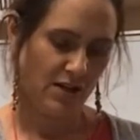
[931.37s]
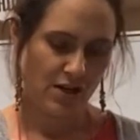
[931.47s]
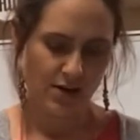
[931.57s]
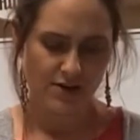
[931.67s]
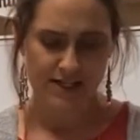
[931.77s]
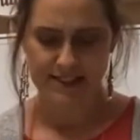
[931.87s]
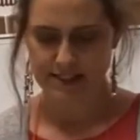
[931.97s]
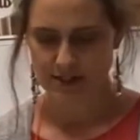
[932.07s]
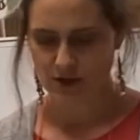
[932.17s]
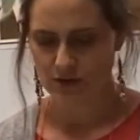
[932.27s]
All right,
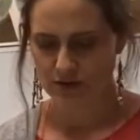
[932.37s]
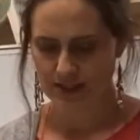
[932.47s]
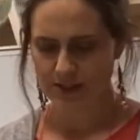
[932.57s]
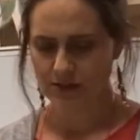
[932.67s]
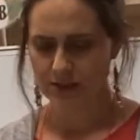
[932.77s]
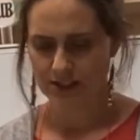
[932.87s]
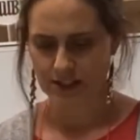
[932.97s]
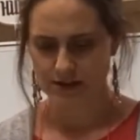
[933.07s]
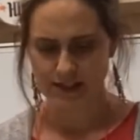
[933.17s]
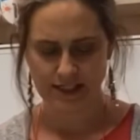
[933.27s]
so these are
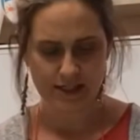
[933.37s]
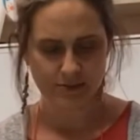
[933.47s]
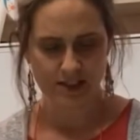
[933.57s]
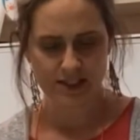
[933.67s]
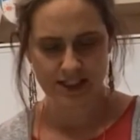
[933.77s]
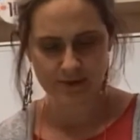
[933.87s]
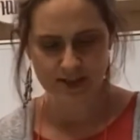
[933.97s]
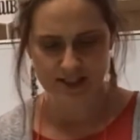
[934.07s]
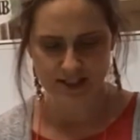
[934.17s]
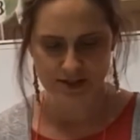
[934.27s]
looking great. I'm going to take
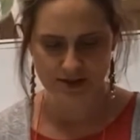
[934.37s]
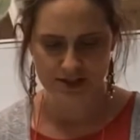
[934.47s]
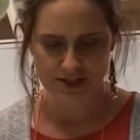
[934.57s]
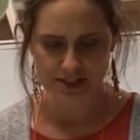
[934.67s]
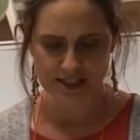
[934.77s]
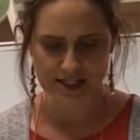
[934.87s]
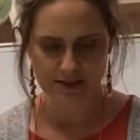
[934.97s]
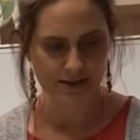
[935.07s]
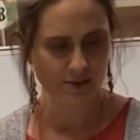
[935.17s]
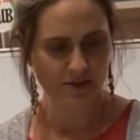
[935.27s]
my scissors and just take
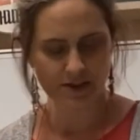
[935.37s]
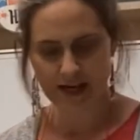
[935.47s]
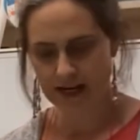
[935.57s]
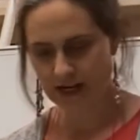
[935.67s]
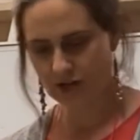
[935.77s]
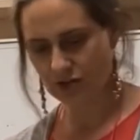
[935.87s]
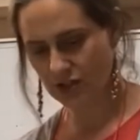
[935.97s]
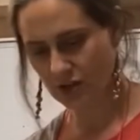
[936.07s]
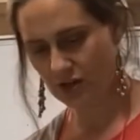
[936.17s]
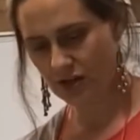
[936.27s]
a little bit of that extra
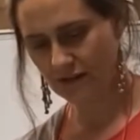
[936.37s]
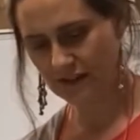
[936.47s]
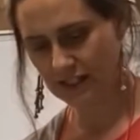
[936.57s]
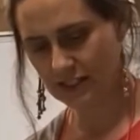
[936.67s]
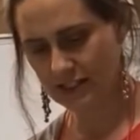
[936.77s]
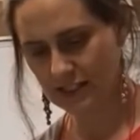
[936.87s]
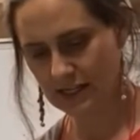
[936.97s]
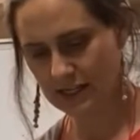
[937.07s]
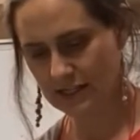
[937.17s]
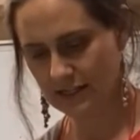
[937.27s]
yarn off each
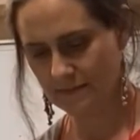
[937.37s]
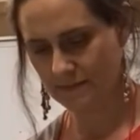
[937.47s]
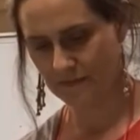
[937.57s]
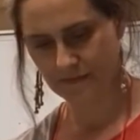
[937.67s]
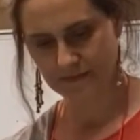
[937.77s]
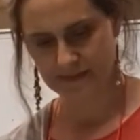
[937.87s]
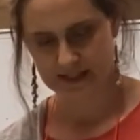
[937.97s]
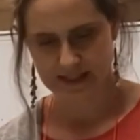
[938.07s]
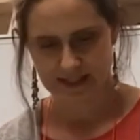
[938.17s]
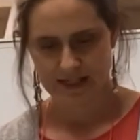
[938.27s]
side.
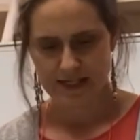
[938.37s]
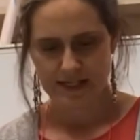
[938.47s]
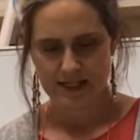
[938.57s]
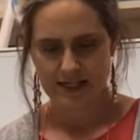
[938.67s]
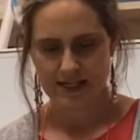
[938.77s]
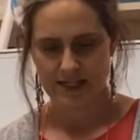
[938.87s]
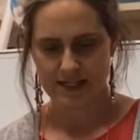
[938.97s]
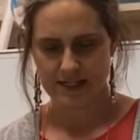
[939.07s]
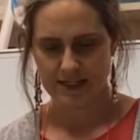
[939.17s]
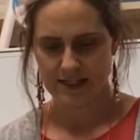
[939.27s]

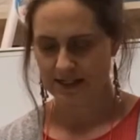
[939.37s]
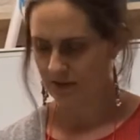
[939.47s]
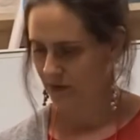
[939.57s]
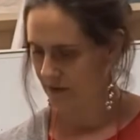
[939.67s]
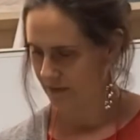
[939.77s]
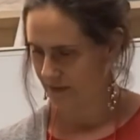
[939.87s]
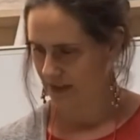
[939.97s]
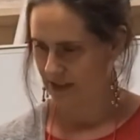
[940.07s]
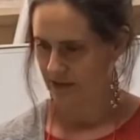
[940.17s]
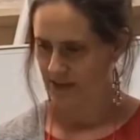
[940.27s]
And do
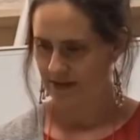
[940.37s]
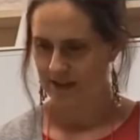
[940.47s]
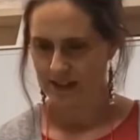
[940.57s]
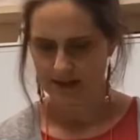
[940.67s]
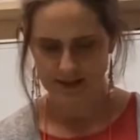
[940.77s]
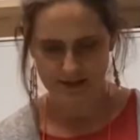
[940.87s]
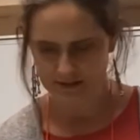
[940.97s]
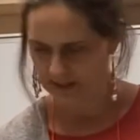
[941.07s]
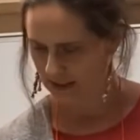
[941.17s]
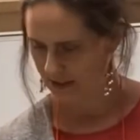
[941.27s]
we have anything
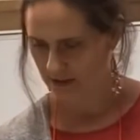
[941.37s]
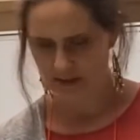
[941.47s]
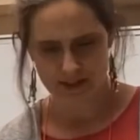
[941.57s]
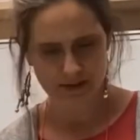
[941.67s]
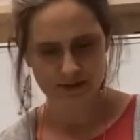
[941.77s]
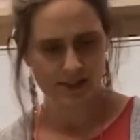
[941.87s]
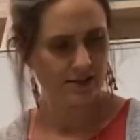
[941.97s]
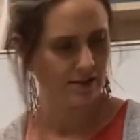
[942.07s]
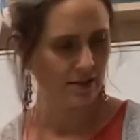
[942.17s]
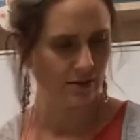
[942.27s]
else we need to do? I don't think
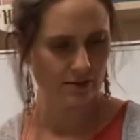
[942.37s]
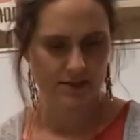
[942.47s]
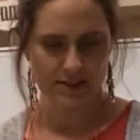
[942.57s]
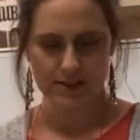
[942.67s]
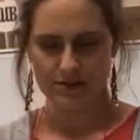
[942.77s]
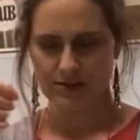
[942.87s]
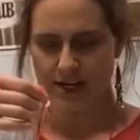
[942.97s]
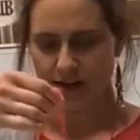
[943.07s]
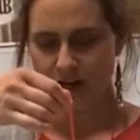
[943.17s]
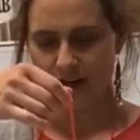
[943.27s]
so. So
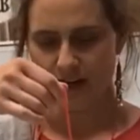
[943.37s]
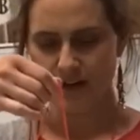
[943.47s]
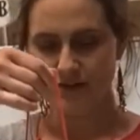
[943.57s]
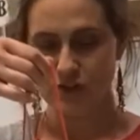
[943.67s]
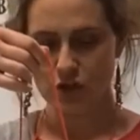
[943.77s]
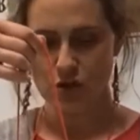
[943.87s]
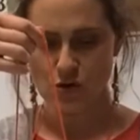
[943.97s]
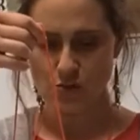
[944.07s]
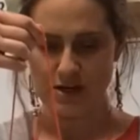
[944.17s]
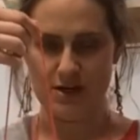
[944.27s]
now I have
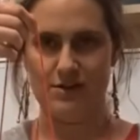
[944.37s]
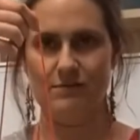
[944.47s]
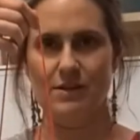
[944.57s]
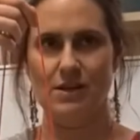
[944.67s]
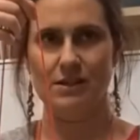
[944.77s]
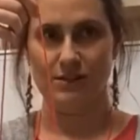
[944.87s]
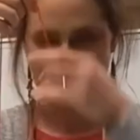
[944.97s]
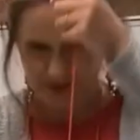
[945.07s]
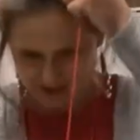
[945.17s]
2 pairs of binoculars.